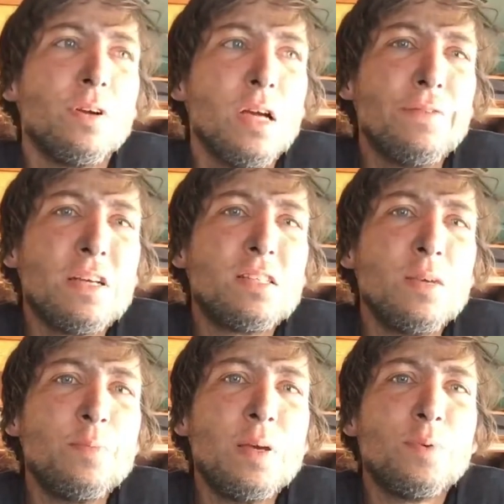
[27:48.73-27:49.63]
if I
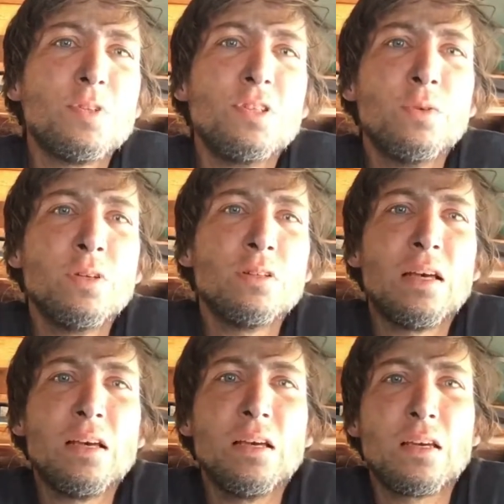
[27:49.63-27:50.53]
see people doing,
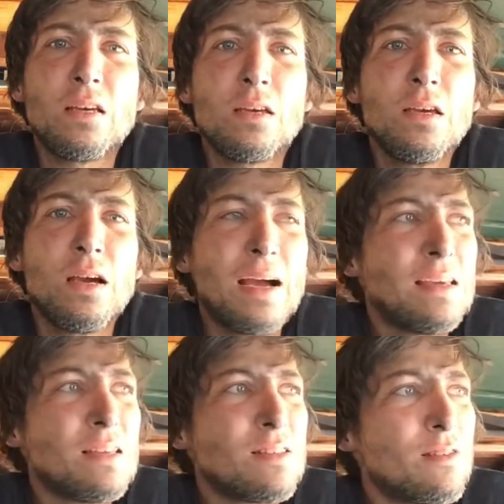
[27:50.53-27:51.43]
like, yeah, I
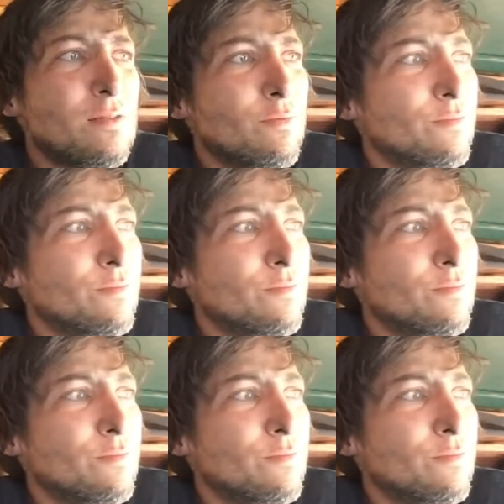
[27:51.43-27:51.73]
guess